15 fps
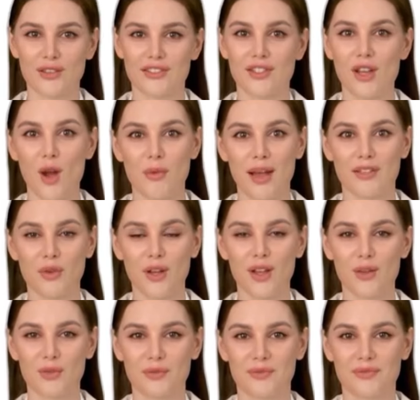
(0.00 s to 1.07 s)
Speaking of
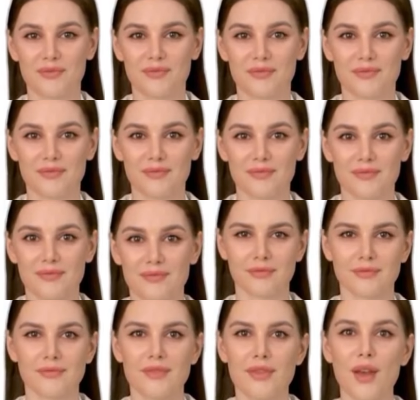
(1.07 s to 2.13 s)
England, let's take a
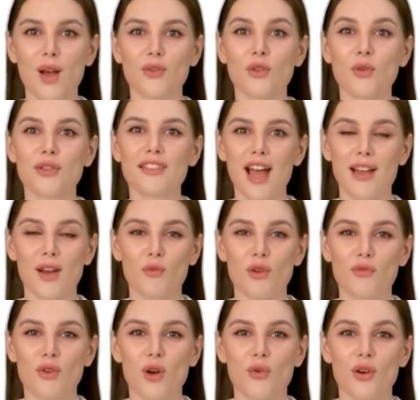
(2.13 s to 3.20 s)
closer look at their
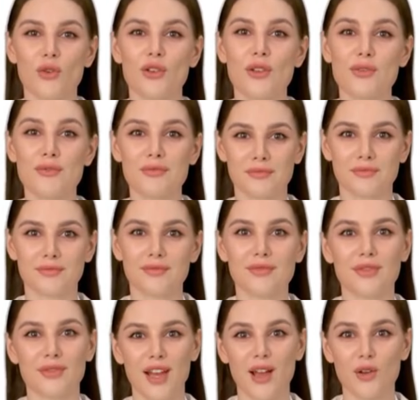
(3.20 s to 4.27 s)
squad.
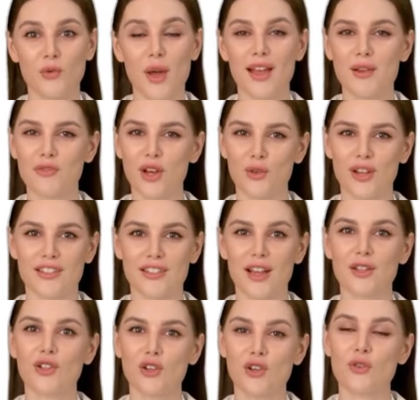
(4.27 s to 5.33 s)
Bethany England has
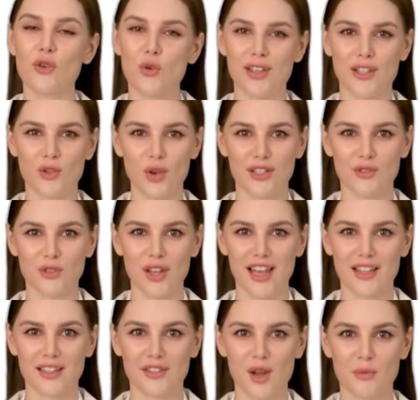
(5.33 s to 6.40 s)
been recalled to the team
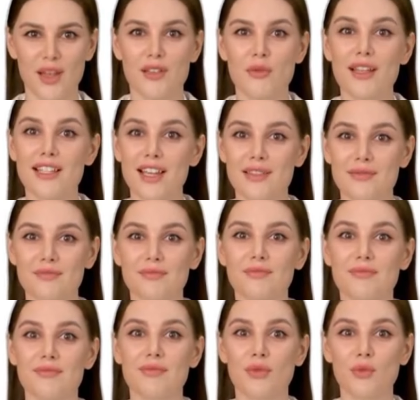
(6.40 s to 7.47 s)
and believes her call up
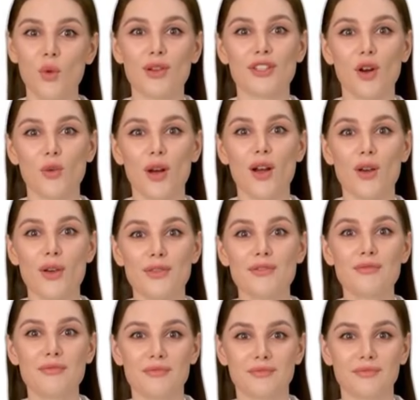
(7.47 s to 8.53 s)
is a reward for her
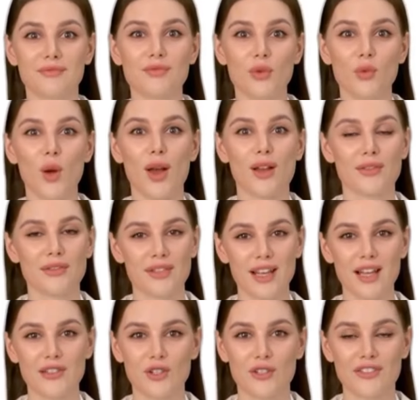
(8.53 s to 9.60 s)
decision to leave Chelsea for
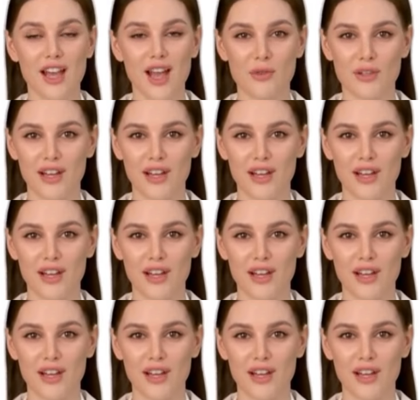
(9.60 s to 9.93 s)
Spurs.